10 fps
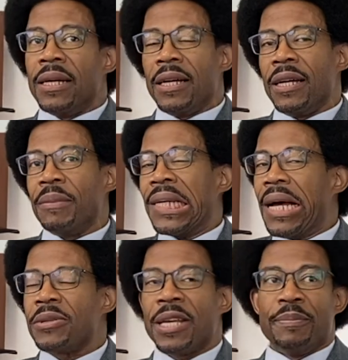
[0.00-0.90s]
Um,
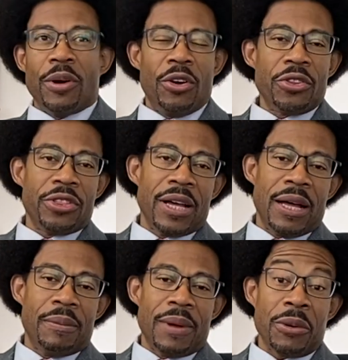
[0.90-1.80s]
I would say both.
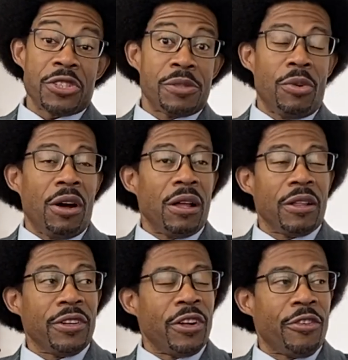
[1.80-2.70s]
Um, I was
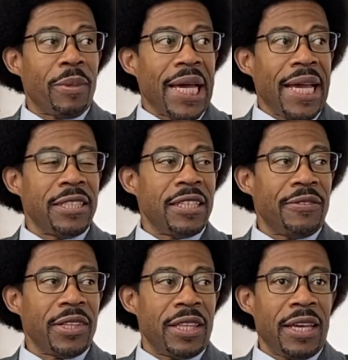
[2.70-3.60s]
small, you know, for my age and
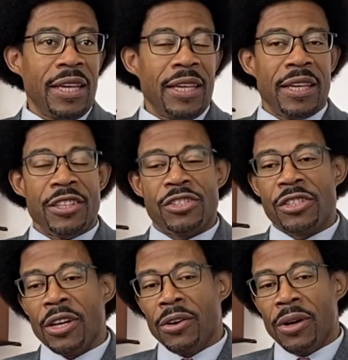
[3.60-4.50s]
everything, and
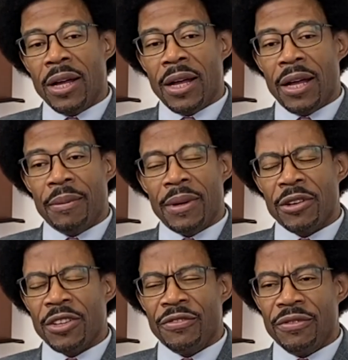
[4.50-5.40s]
so um, you
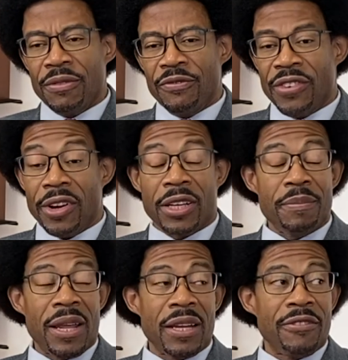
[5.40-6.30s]
know, very
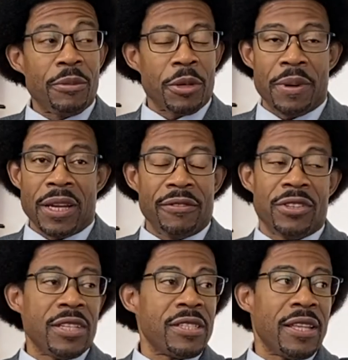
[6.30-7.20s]
competitive. I'm competitive
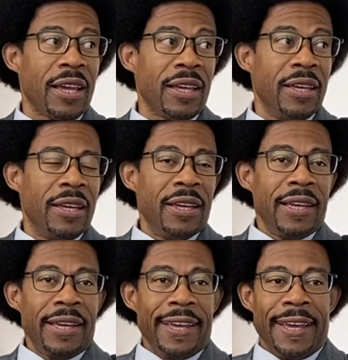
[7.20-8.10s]
to this day,
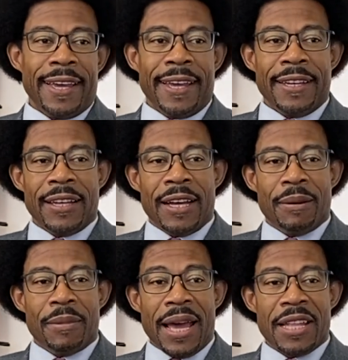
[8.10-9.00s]
and
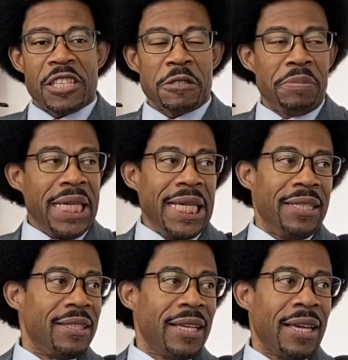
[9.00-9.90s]
um, I had
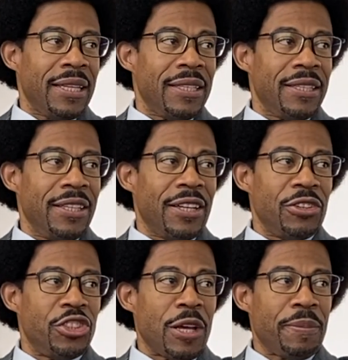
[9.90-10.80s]
speed and you
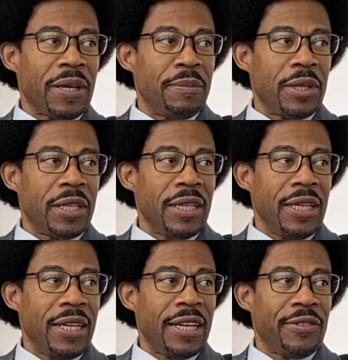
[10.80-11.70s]
know jumping
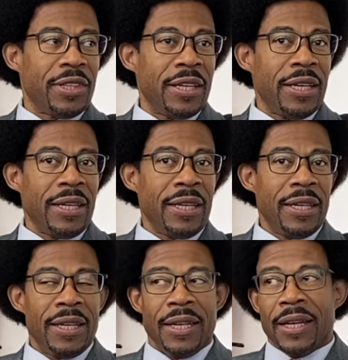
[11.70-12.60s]
ability and everything.
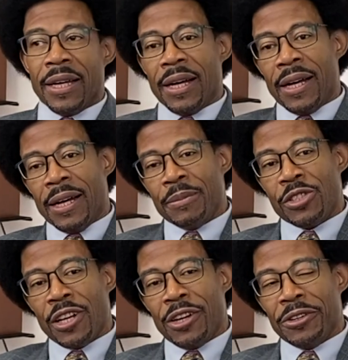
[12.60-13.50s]
Um,
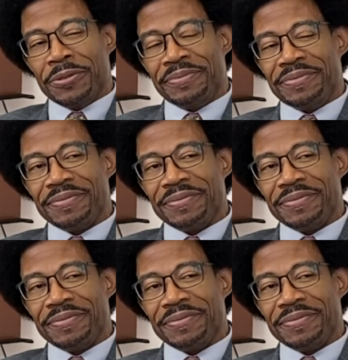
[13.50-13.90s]
so